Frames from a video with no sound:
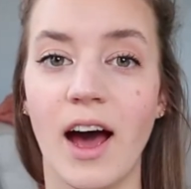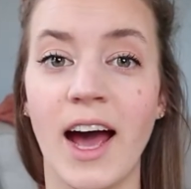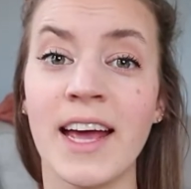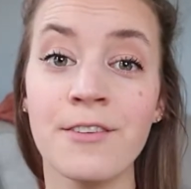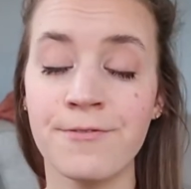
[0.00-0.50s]

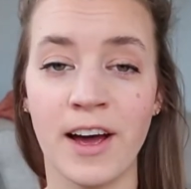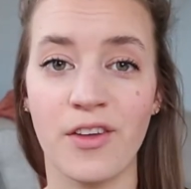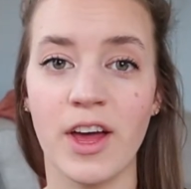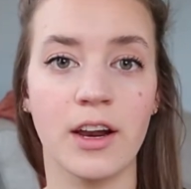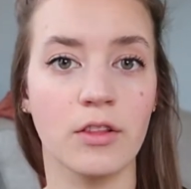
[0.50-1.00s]
I have
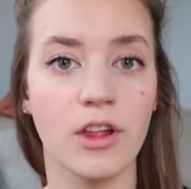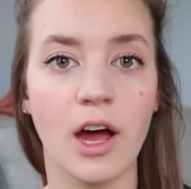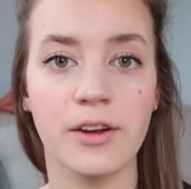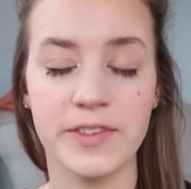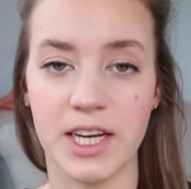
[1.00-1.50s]
found that a
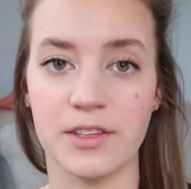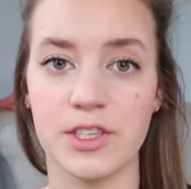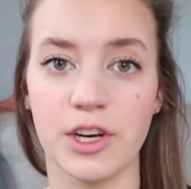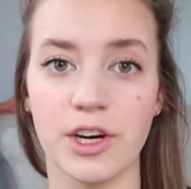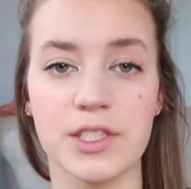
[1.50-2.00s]
lot of
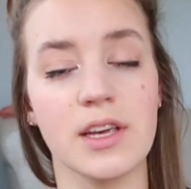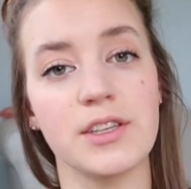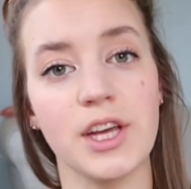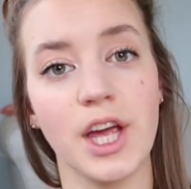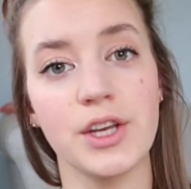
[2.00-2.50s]
dancers
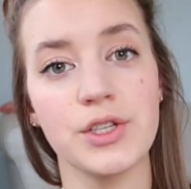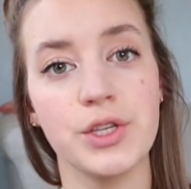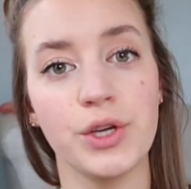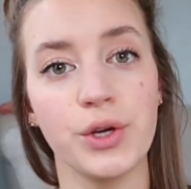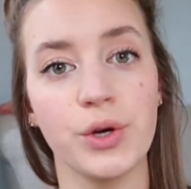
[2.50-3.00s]
tend
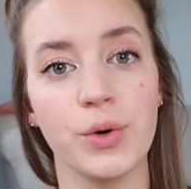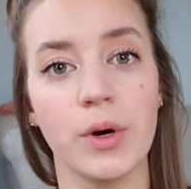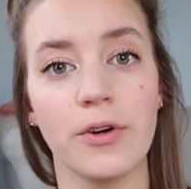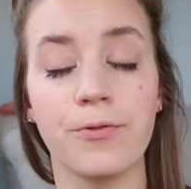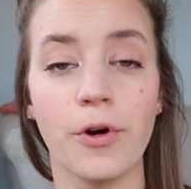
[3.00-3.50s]
to
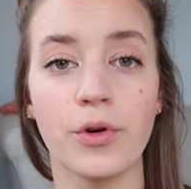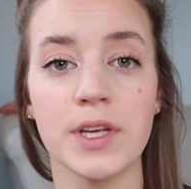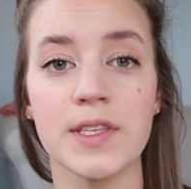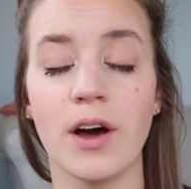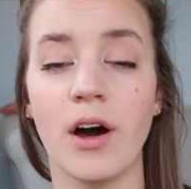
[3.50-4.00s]

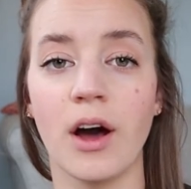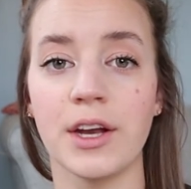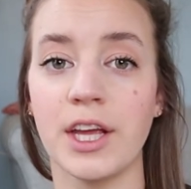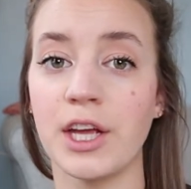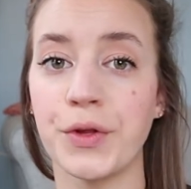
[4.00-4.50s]
focus
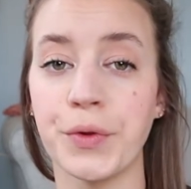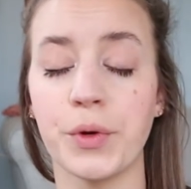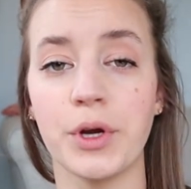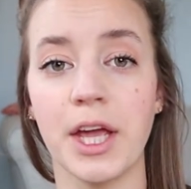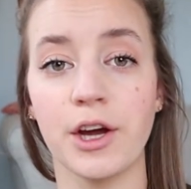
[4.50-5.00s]
on
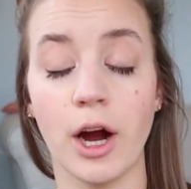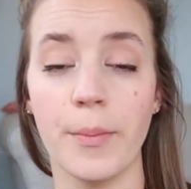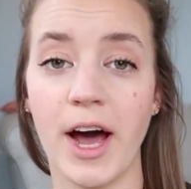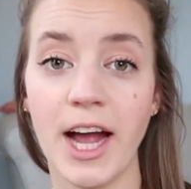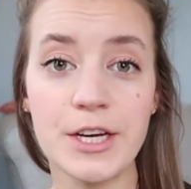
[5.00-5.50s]
including
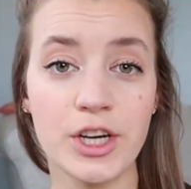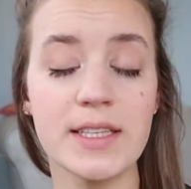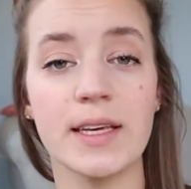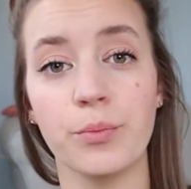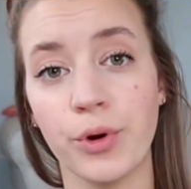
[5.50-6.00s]

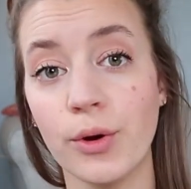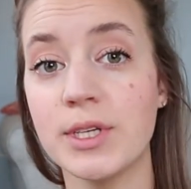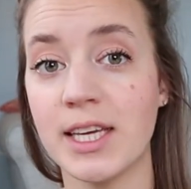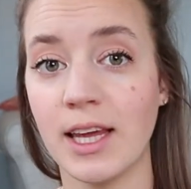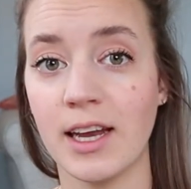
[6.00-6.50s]
carbohydrates and
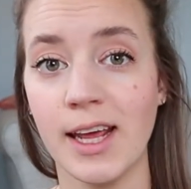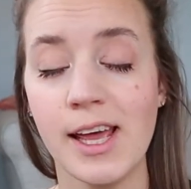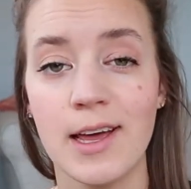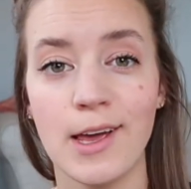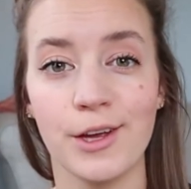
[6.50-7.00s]
protein
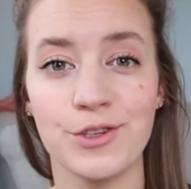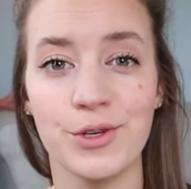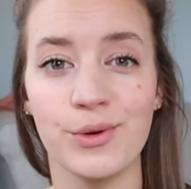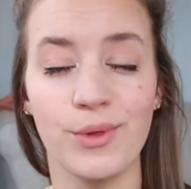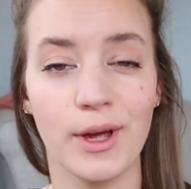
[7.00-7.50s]

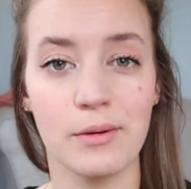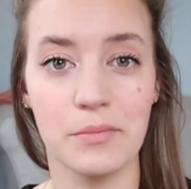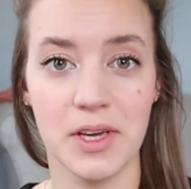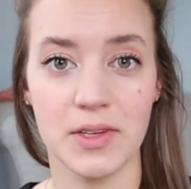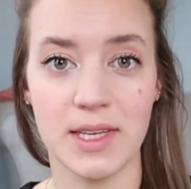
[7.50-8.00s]
into their
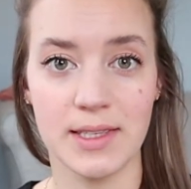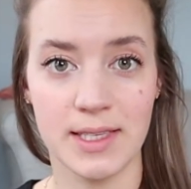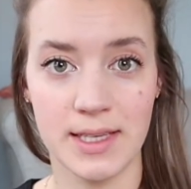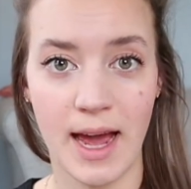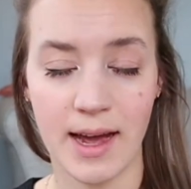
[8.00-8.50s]
meals and
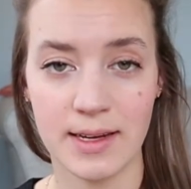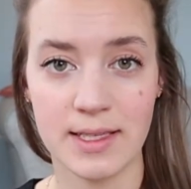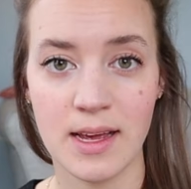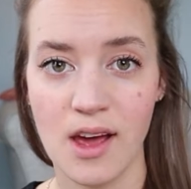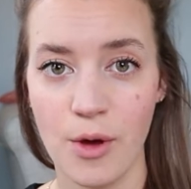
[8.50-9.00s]
snacks,